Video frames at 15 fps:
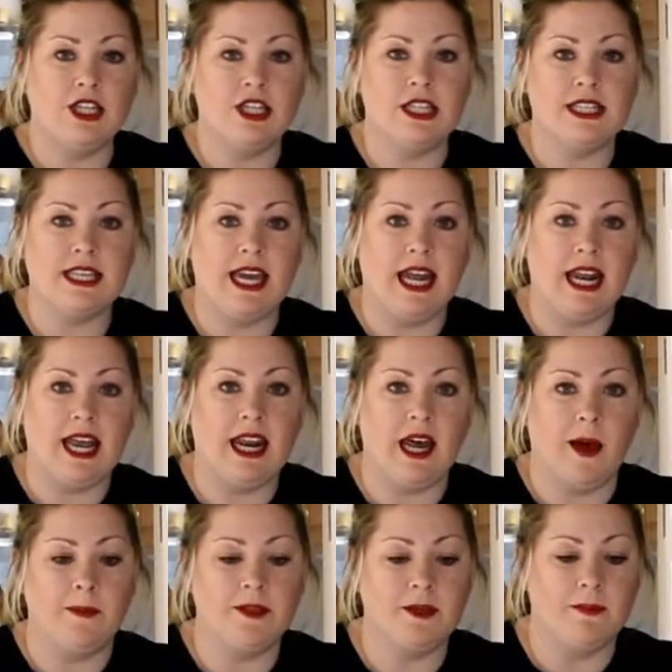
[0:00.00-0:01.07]
just get it
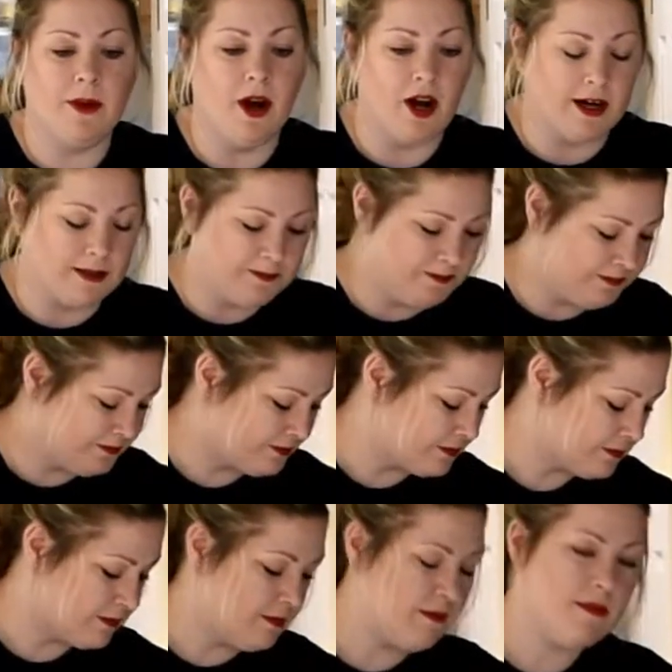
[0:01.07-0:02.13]
up to par.
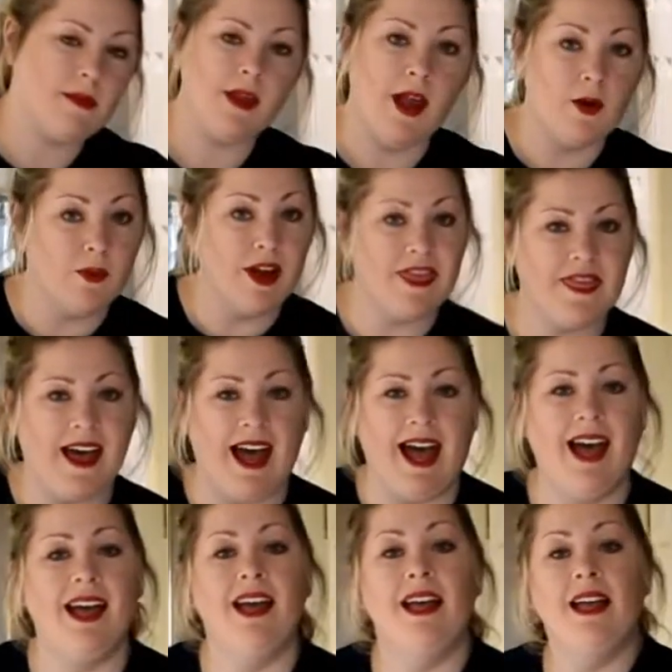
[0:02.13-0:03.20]
And with
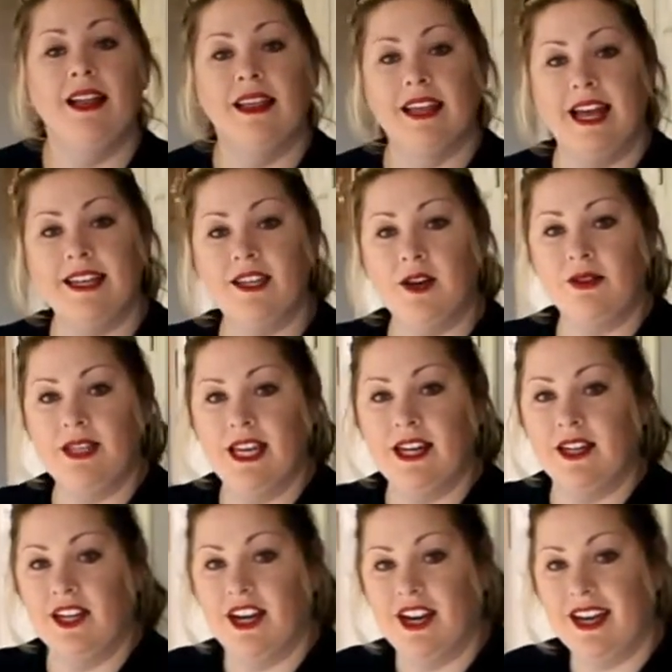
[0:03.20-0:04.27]
that, let's go take
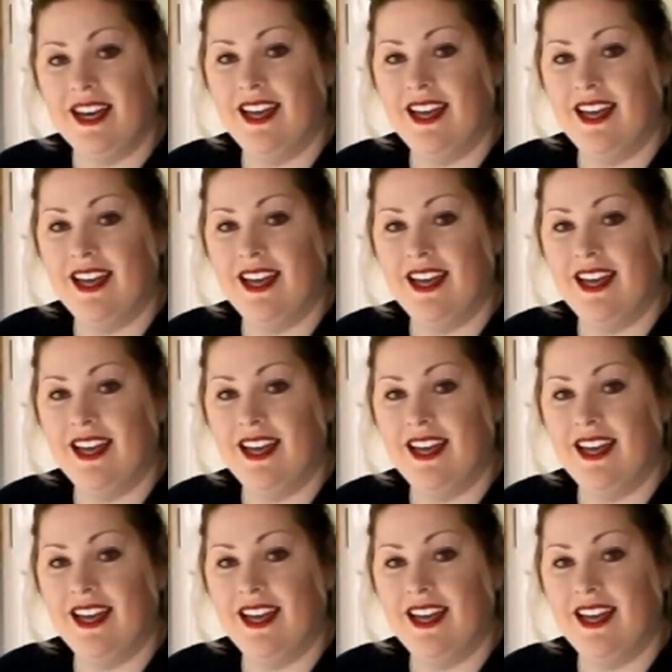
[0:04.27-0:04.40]
a look